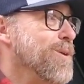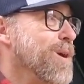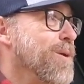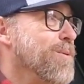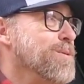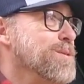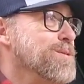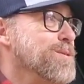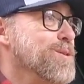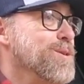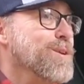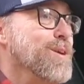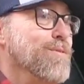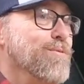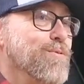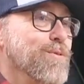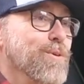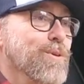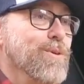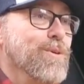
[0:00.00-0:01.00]
I was looking
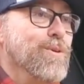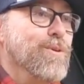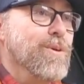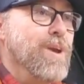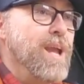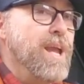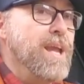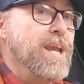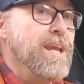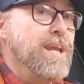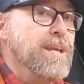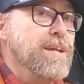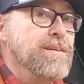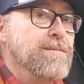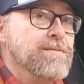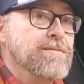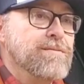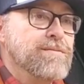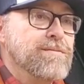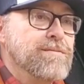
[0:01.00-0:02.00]
for a
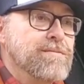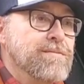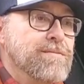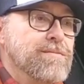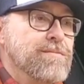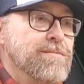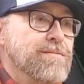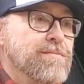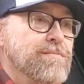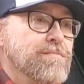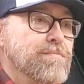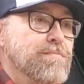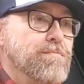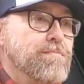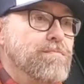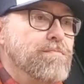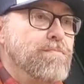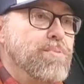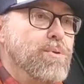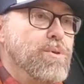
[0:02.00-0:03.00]

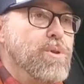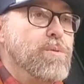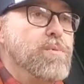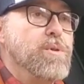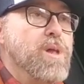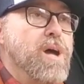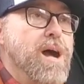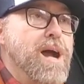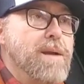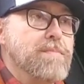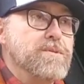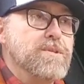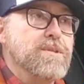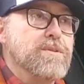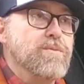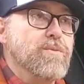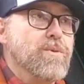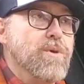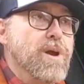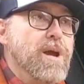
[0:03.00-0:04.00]
pullable
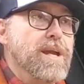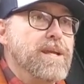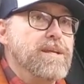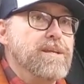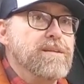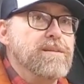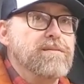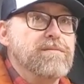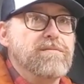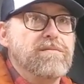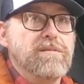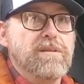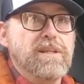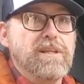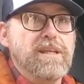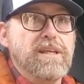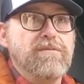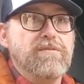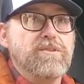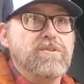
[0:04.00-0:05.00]
option where I could
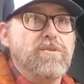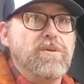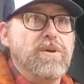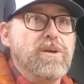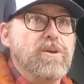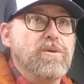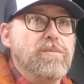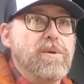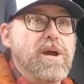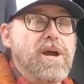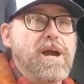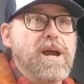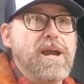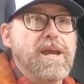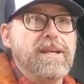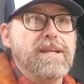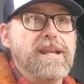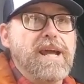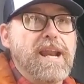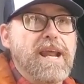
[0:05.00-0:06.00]
leave a trailer
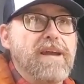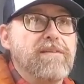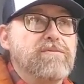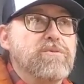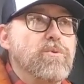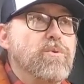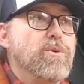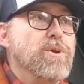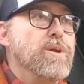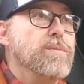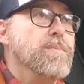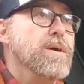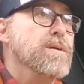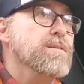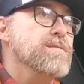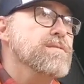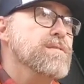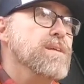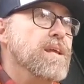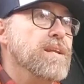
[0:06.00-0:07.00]
behind, not have to worry
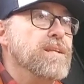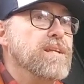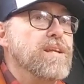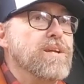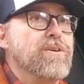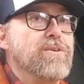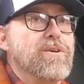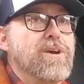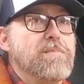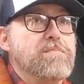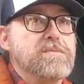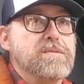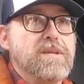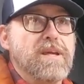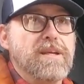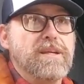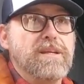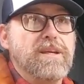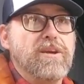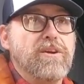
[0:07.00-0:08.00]
about setting gear up,
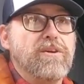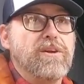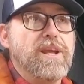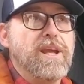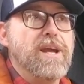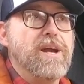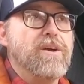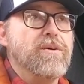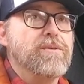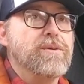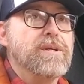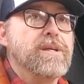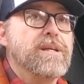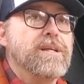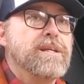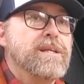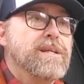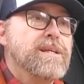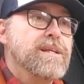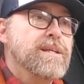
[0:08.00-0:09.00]
setting gear down,
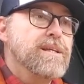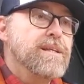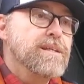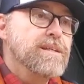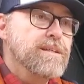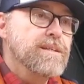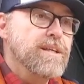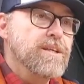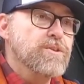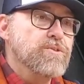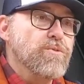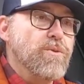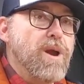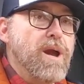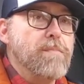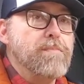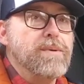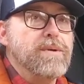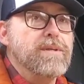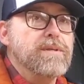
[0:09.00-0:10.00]
can
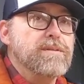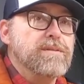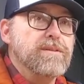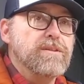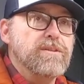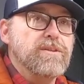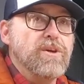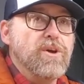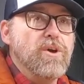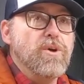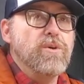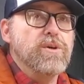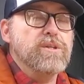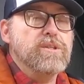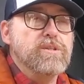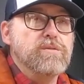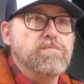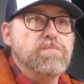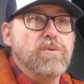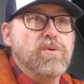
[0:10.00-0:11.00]
drop it, go
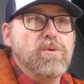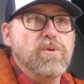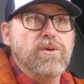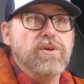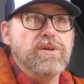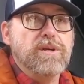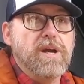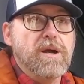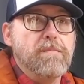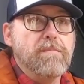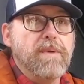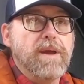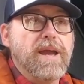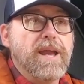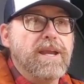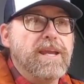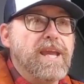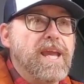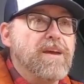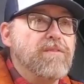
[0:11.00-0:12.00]
explore, come
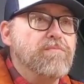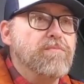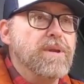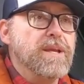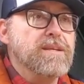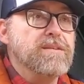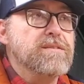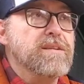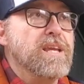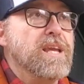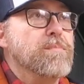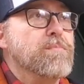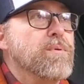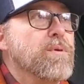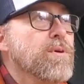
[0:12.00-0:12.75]
back, have base camp